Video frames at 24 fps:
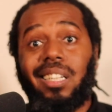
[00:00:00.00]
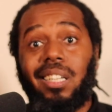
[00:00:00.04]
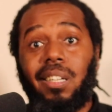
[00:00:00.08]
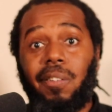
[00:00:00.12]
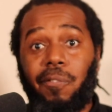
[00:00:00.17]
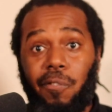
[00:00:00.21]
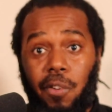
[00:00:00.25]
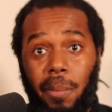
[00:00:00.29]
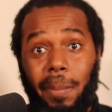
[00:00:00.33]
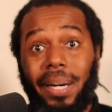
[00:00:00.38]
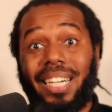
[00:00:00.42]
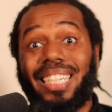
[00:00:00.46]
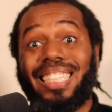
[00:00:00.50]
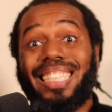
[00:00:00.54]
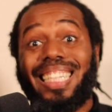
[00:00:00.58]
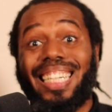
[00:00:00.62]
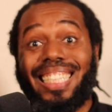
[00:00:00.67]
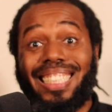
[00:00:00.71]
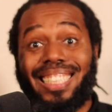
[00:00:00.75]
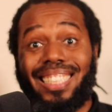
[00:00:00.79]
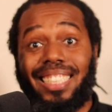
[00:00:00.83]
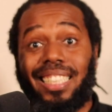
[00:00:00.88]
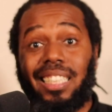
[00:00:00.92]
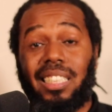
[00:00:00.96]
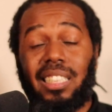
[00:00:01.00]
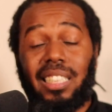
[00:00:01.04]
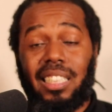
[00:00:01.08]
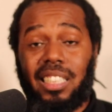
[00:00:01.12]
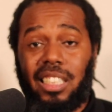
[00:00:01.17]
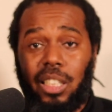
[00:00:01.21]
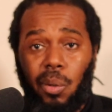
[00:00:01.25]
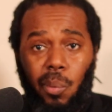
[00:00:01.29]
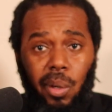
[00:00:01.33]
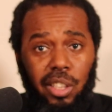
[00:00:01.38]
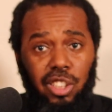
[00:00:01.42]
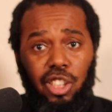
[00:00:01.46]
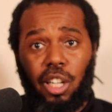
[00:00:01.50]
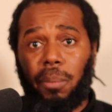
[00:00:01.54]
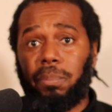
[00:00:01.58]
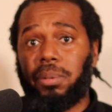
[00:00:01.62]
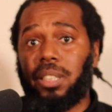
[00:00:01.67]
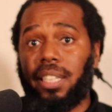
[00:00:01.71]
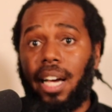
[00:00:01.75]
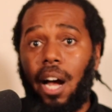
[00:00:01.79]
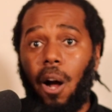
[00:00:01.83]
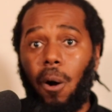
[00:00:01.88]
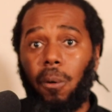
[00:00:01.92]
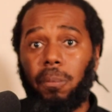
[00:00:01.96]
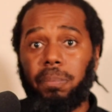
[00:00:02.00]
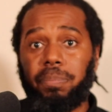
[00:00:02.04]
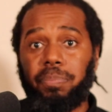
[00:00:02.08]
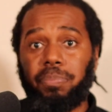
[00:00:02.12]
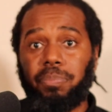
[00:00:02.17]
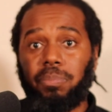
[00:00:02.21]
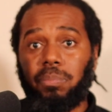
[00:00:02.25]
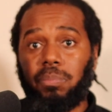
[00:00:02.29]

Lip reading: from a distance and see what jumps out.